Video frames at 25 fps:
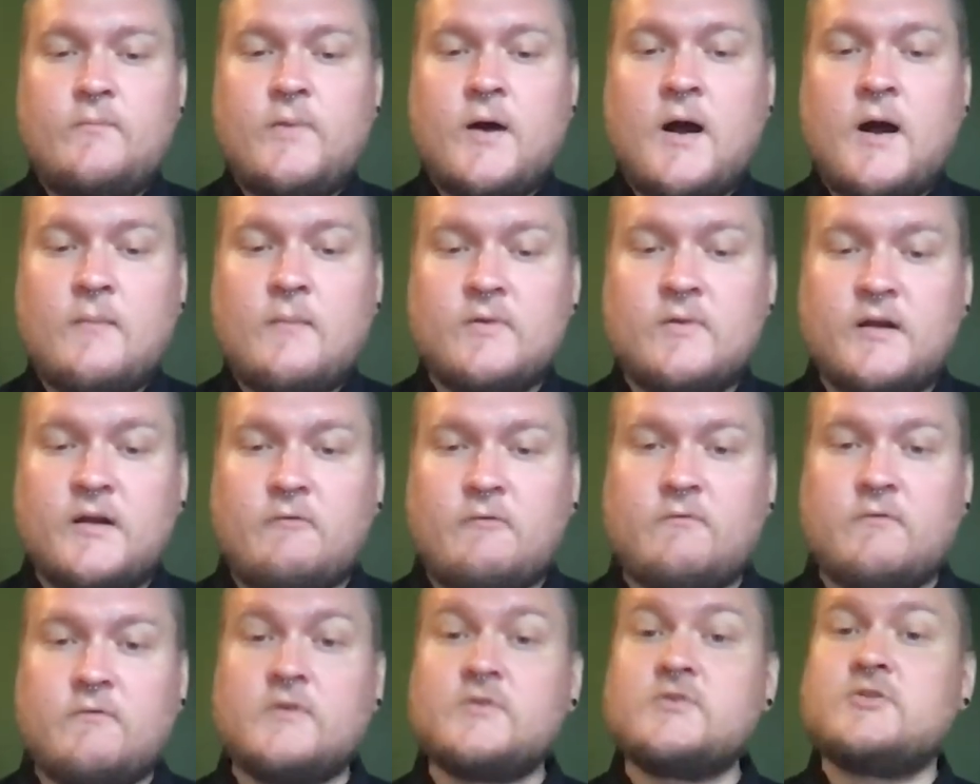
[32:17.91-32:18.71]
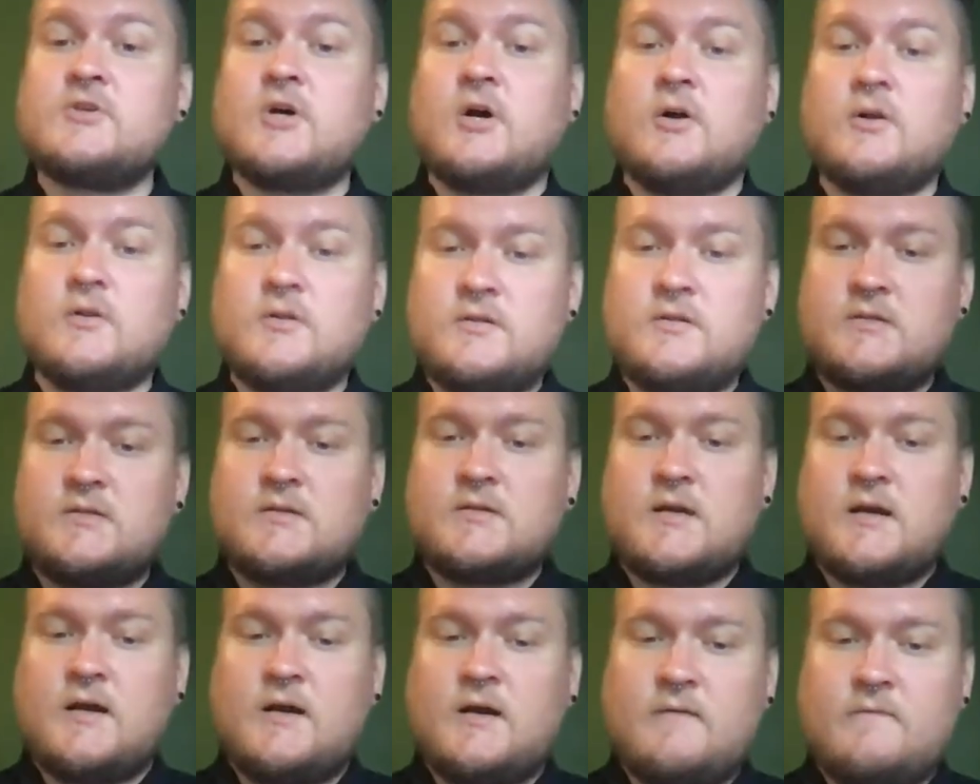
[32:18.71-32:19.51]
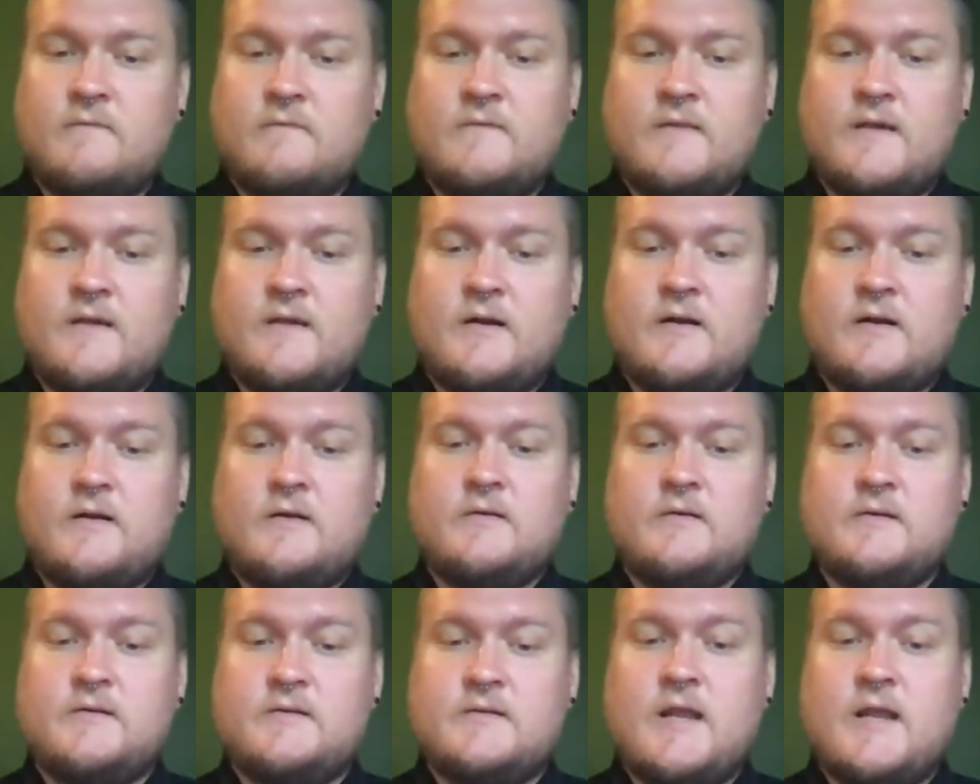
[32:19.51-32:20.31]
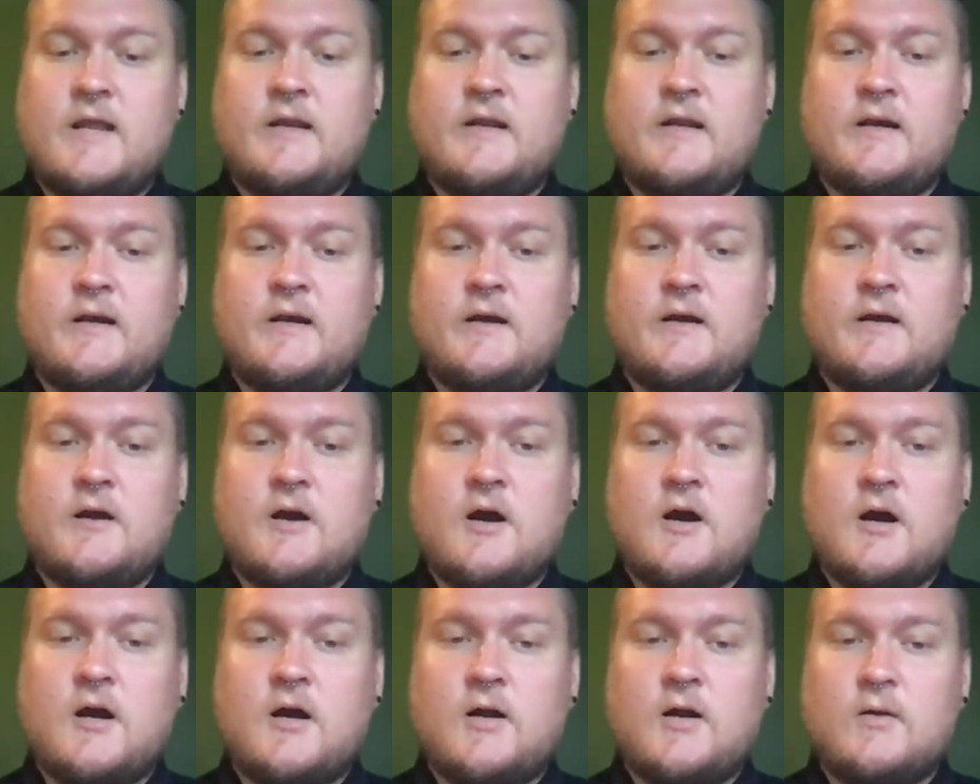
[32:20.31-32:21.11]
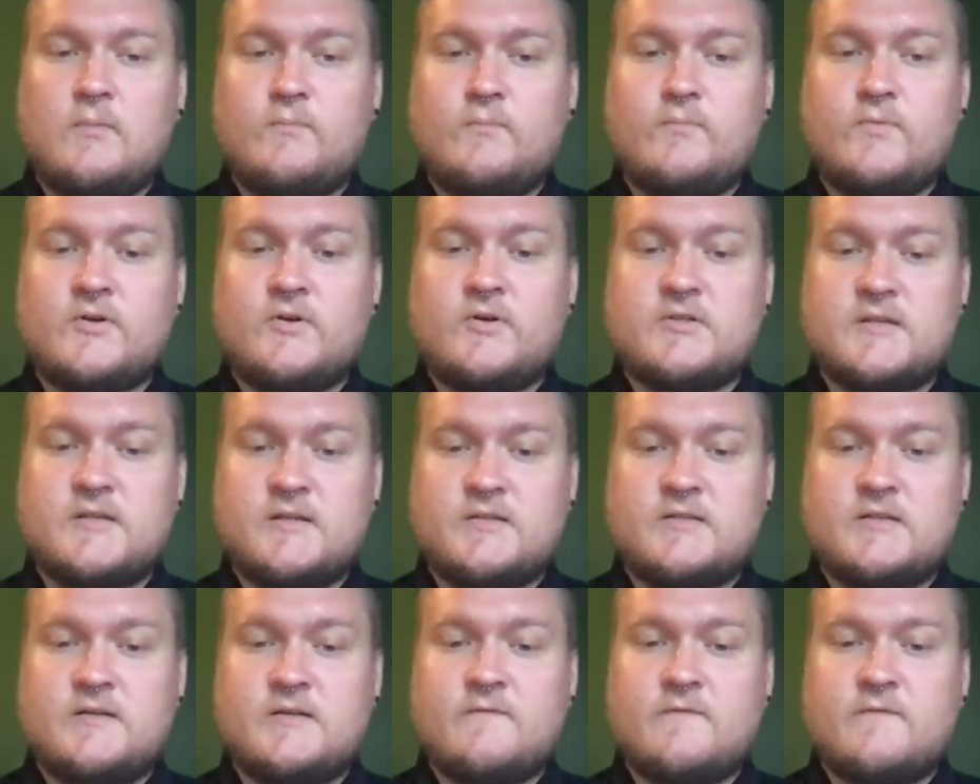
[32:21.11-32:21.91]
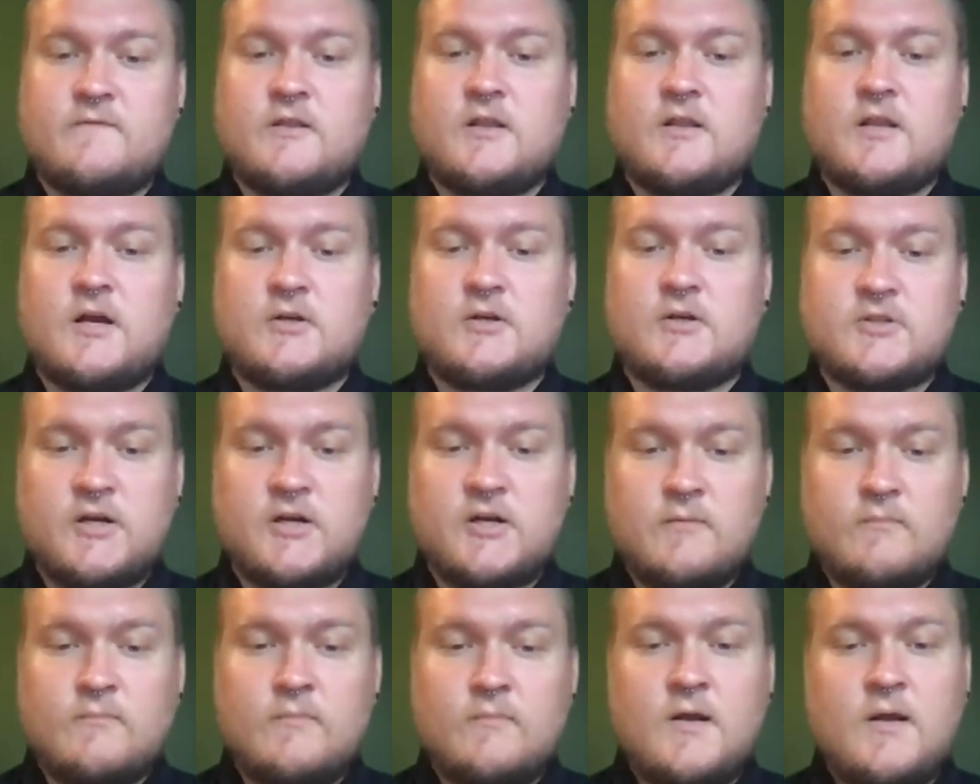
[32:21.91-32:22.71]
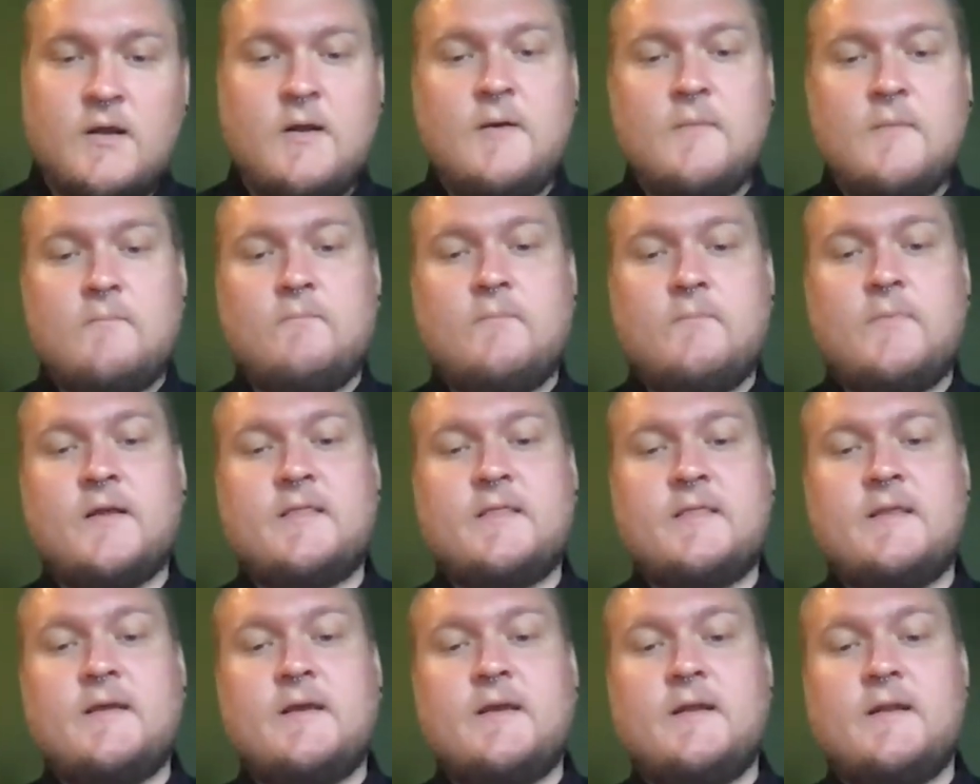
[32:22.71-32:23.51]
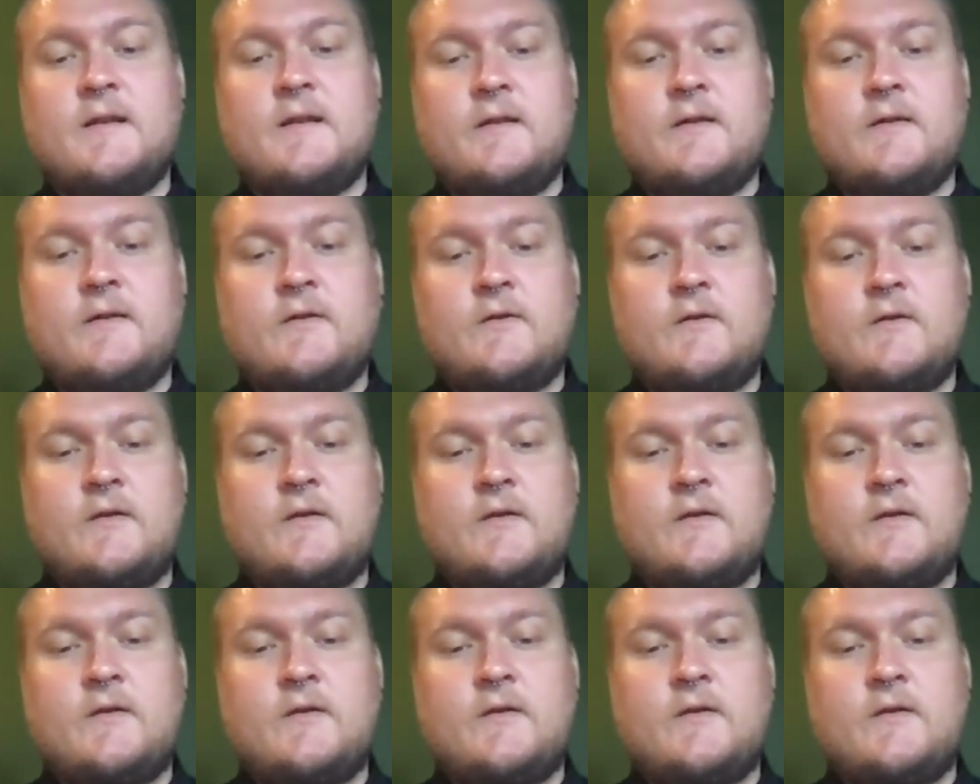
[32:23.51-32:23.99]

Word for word: public results of their data are persisted for the long term, but that